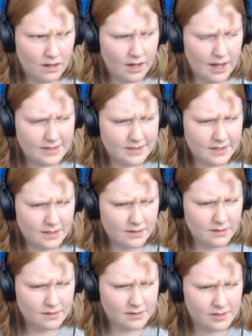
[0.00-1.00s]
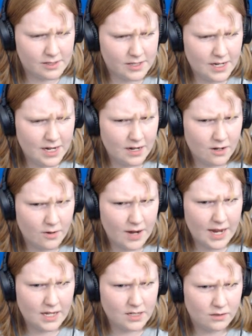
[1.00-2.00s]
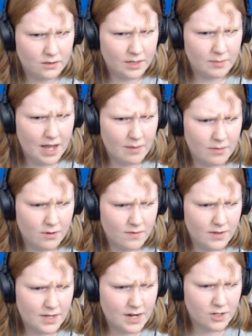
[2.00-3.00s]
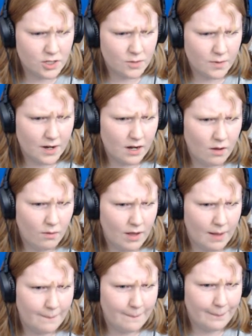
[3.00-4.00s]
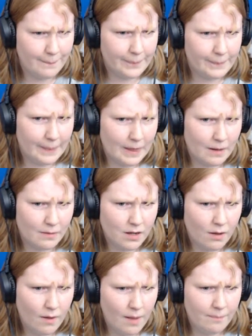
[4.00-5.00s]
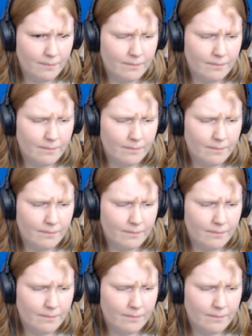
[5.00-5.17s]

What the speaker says: I didn't see a cranky doodly bobber over there, so we're gonna go up. I'm gonna go up.